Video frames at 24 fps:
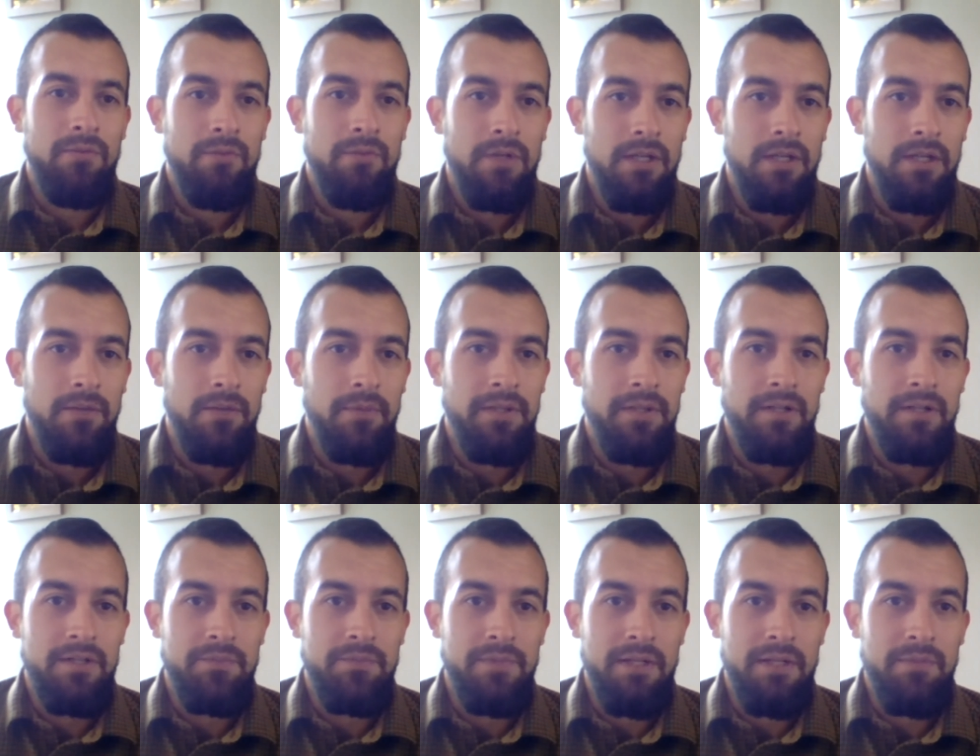And
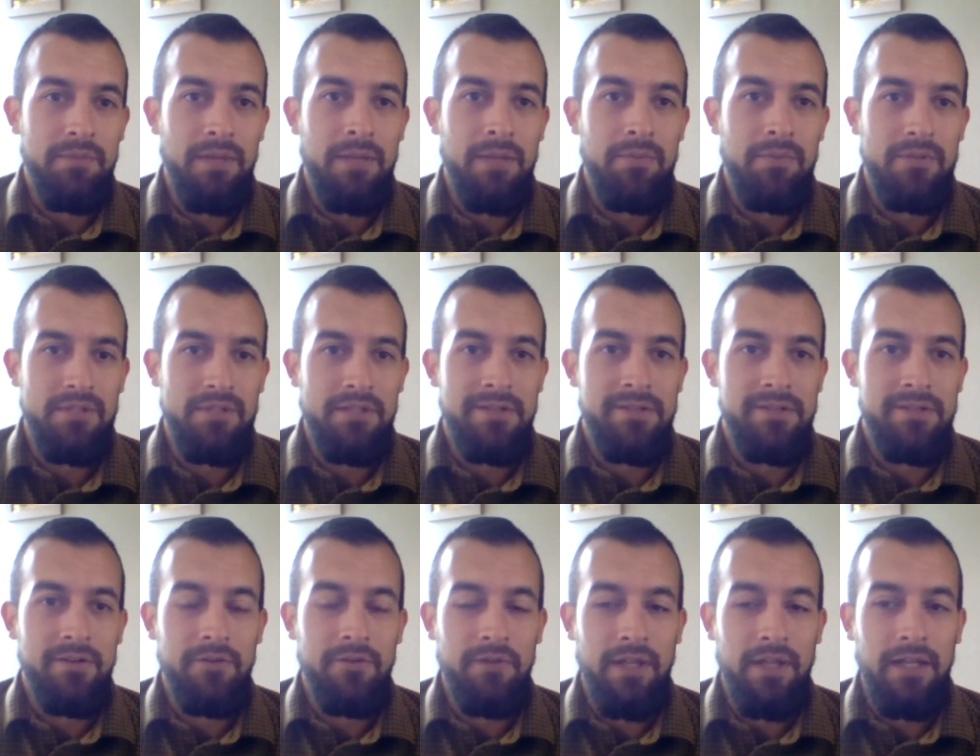there's many papers that
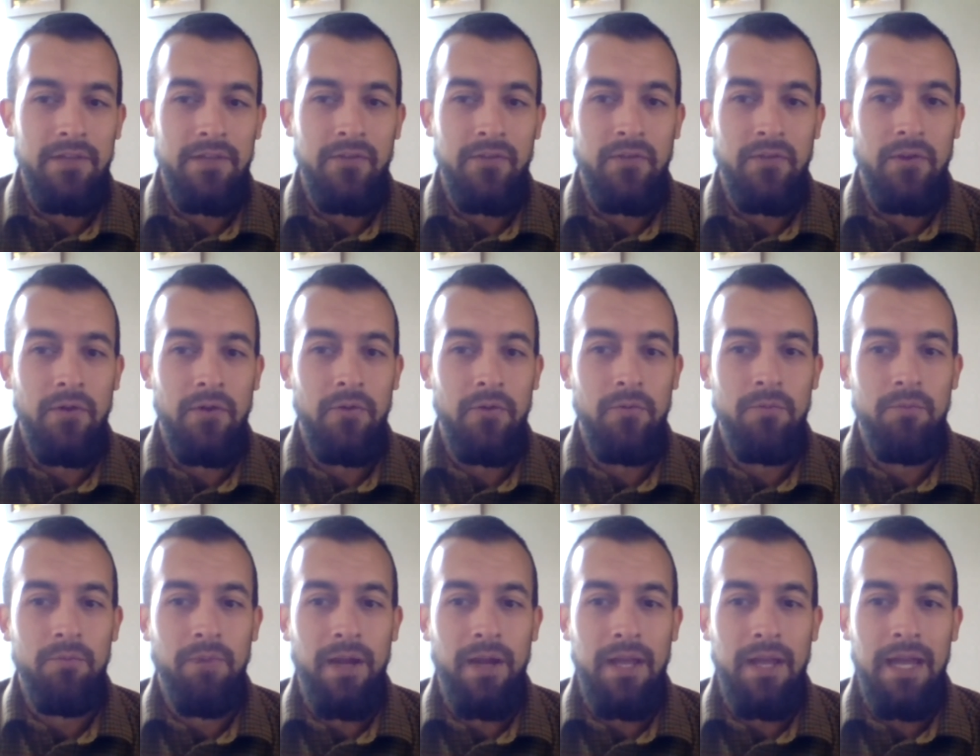show that. So
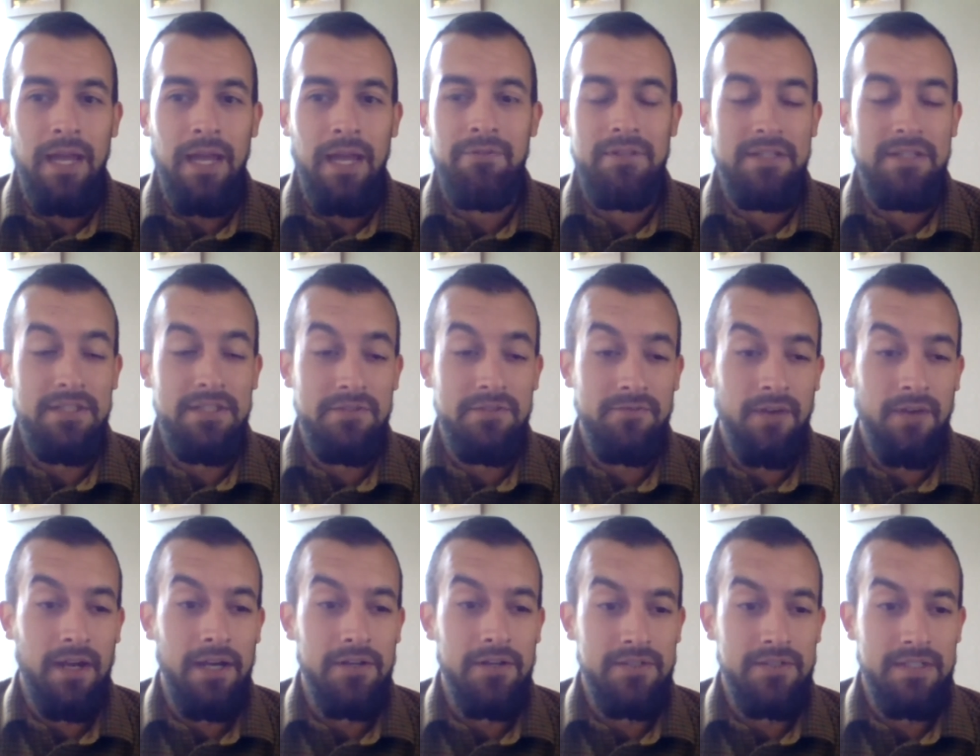by having these
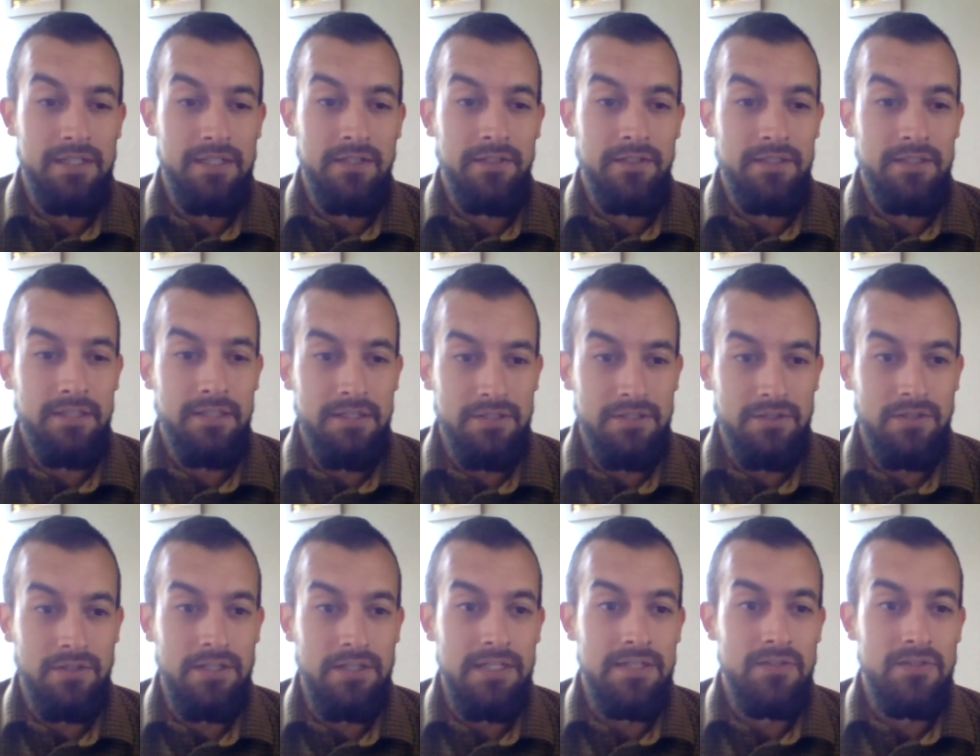fires and killing these
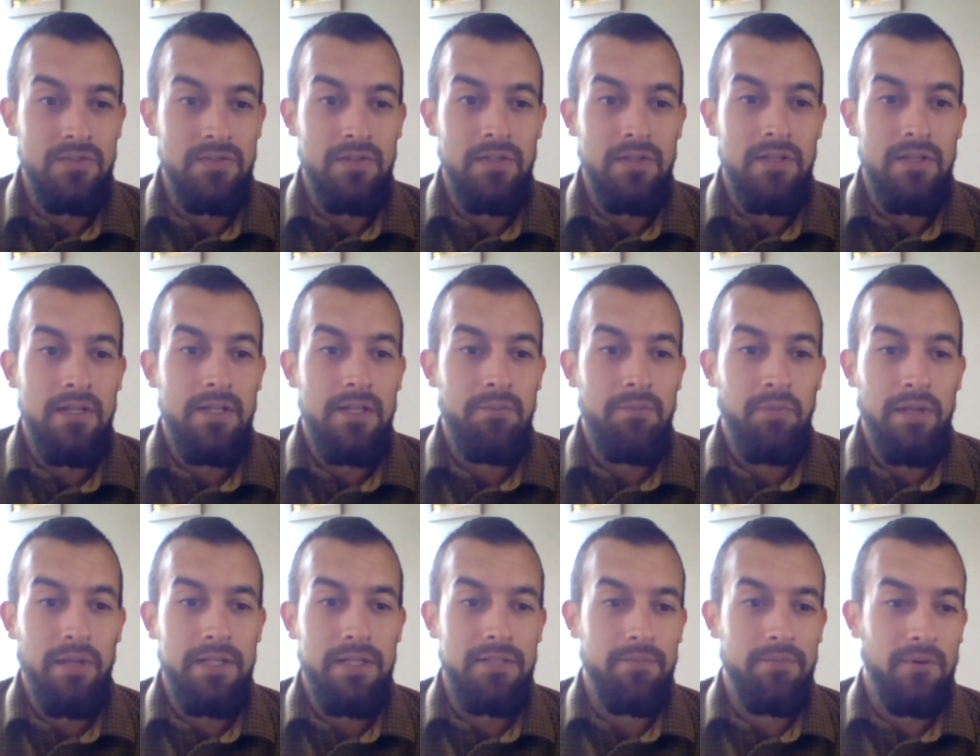trees,
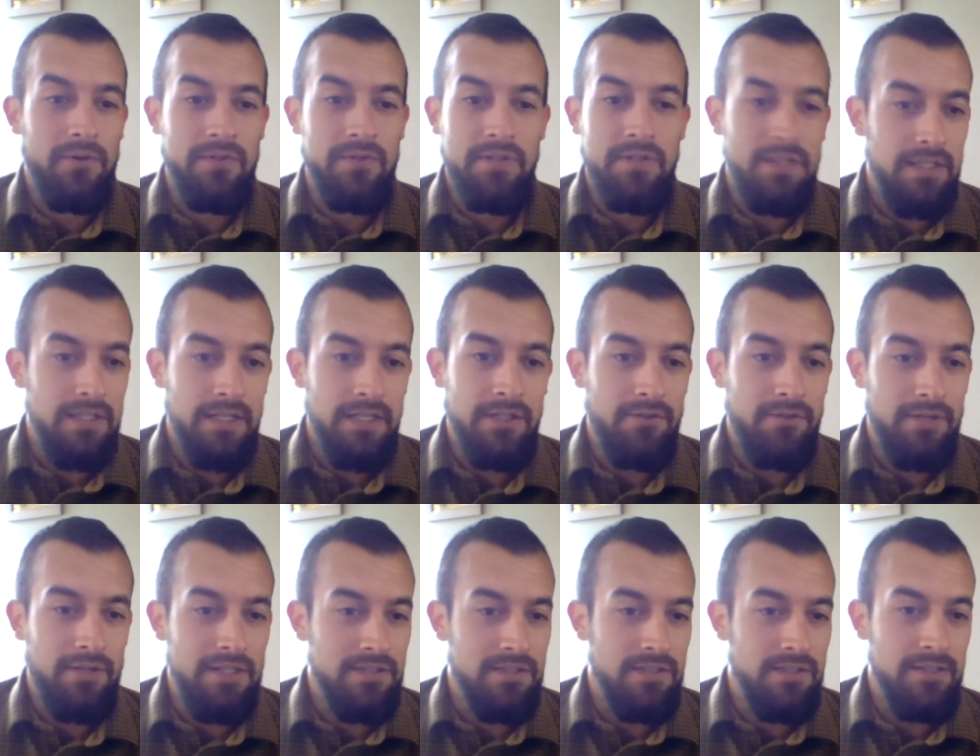plant diversity
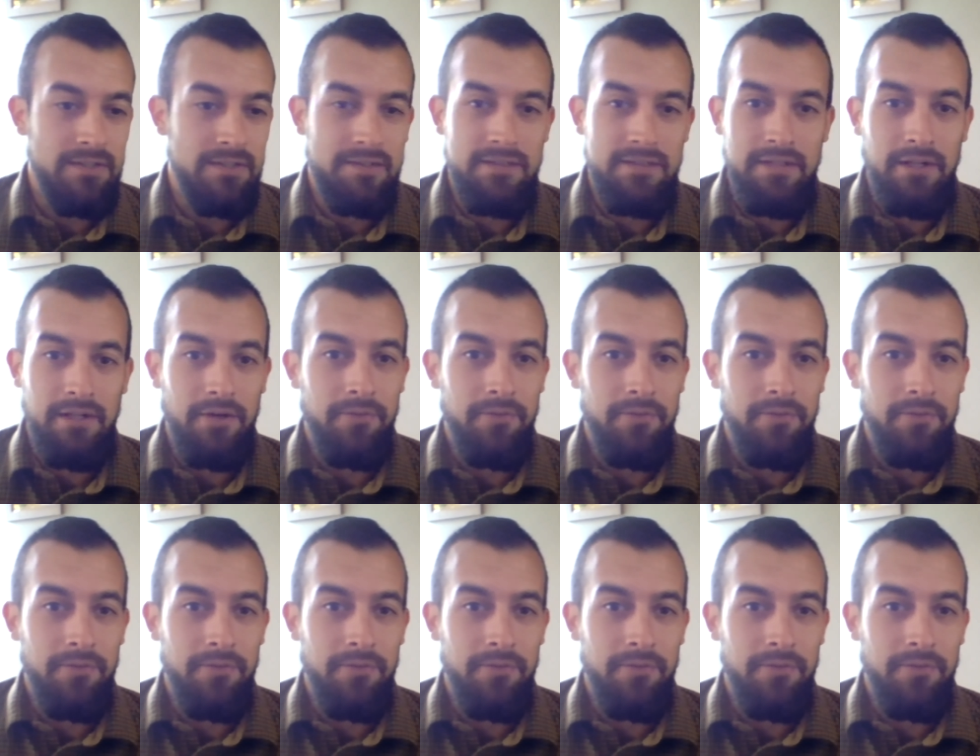increases,